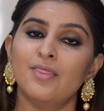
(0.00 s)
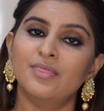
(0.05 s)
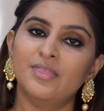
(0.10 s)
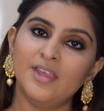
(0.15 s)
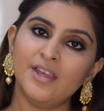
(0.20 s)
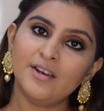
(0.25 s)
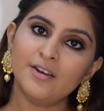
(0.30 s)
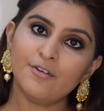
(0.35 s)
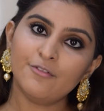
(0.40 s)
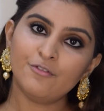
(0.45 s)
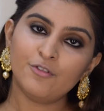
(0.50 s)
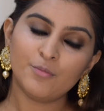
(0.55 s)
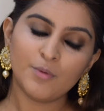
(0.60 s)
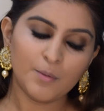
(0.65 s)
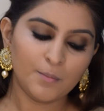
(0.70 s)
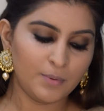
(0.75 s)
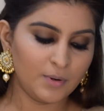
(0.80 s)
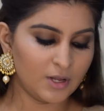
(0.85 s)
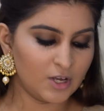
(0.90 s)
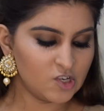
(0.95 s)
Then for
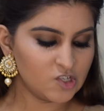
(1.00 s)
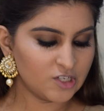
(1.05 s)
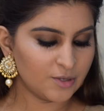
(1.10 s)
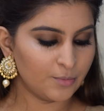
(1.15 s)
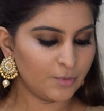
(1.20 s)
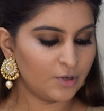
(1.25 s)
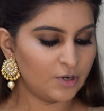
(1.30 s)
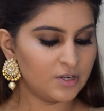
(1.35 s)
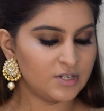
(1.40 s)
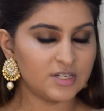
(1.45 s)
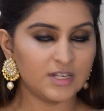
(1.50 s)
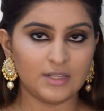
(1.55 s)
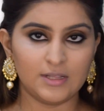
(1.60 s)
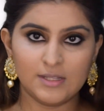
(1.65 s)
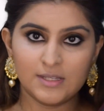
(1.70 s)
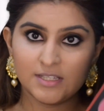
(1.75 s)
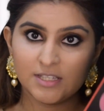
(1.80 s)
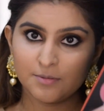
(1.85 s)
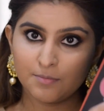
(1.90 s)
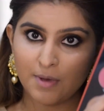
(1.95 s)
my blush, I'm going to take
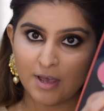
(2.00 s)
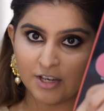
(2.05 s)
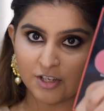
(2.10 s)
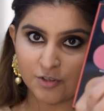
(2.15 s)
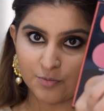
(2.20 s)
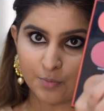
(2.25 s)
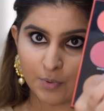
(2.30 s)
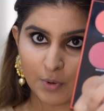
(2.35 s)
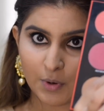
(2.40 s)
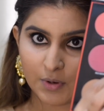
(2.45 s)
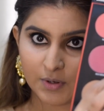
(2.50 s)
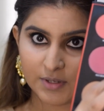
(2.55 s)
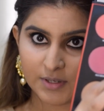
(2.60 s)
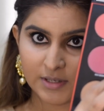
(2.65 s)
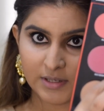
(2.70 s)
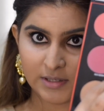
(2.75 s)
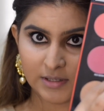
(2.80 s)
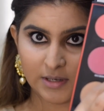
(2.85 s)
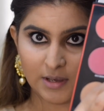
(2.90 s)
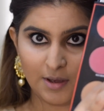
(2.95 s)
the
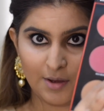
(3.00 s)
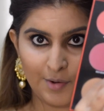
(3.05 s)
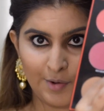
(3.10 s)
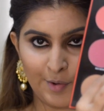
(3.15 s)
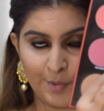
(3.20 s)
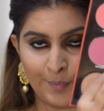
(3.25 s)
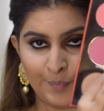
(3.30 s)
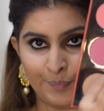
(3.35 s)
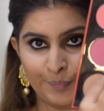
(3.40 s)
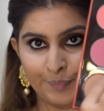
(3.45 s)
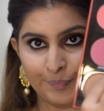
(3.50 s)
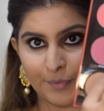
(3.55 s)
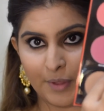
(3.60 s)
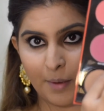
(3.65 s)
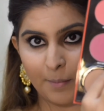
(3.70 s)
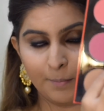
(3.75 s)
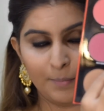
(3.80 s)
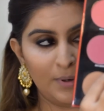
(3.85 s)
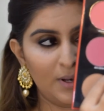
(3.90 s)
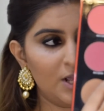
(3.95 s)
Smashbox
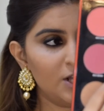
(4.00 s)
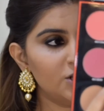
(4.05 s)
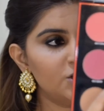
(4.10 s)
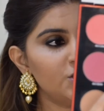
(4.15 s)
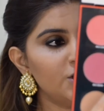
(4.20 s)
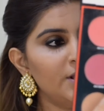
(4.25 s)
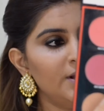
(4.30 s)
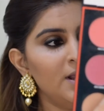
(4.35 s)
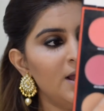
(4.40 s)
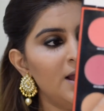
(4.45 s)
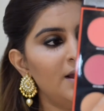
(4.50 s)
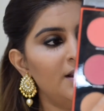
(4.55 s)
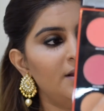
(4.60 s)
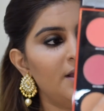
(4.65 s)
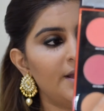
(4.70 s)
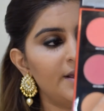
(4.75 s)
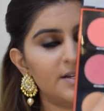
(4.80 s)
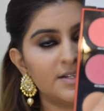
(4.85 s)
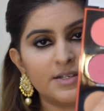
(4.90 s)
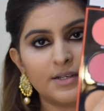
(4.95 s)
blush and
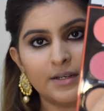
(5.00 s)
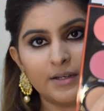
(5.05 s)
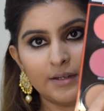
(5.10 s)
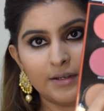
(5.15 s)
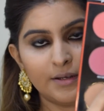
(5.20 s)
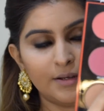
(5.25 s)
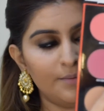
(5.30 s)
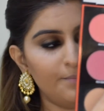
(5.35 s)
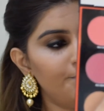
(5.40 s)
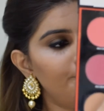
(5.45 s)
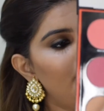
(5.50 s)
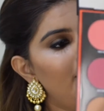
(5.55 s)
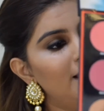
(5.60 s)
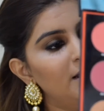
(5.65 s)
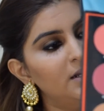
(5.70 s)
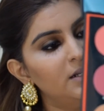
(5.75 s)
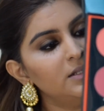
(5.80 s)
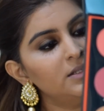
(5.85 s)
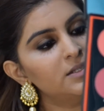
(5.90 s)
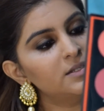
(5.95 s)
highlight palette.